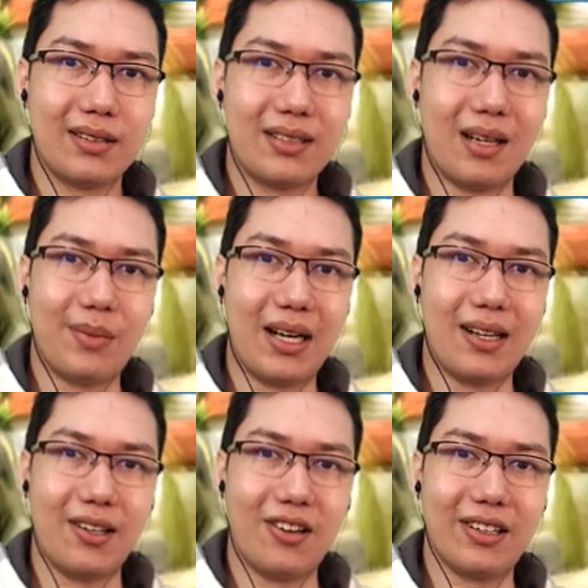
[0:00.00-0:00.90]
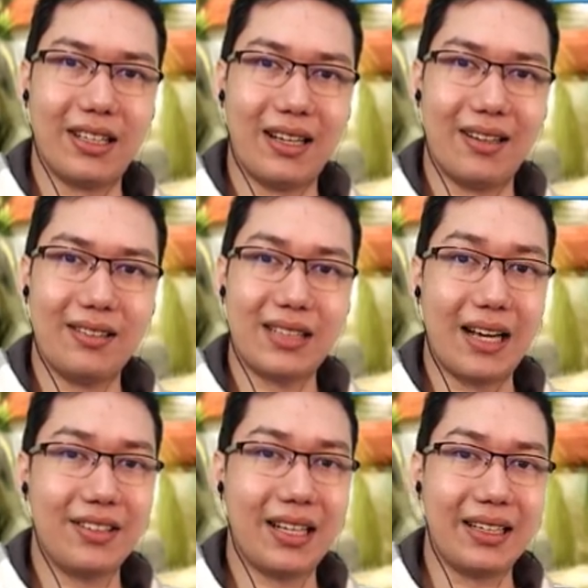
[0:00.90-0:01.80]
Some are longer than others.
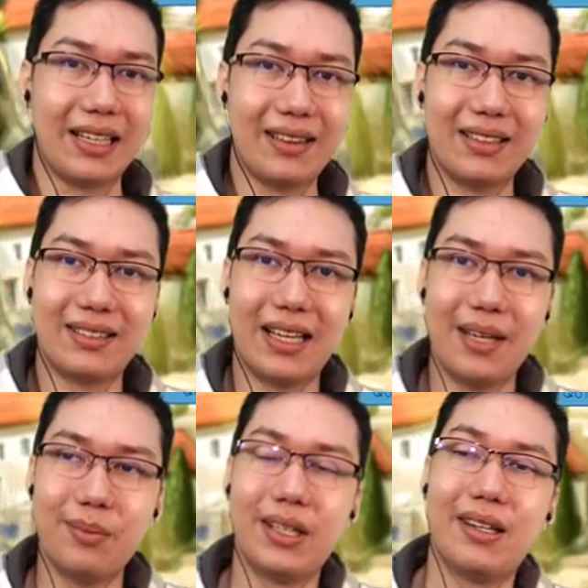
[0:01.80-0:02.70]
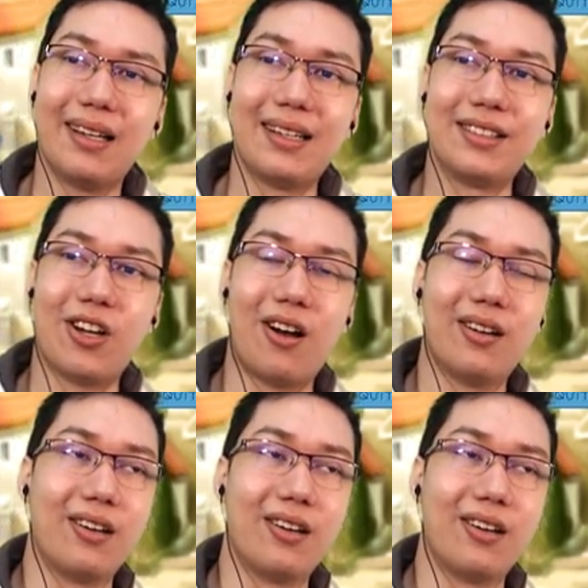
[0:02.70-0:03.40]
How did I get this game? It is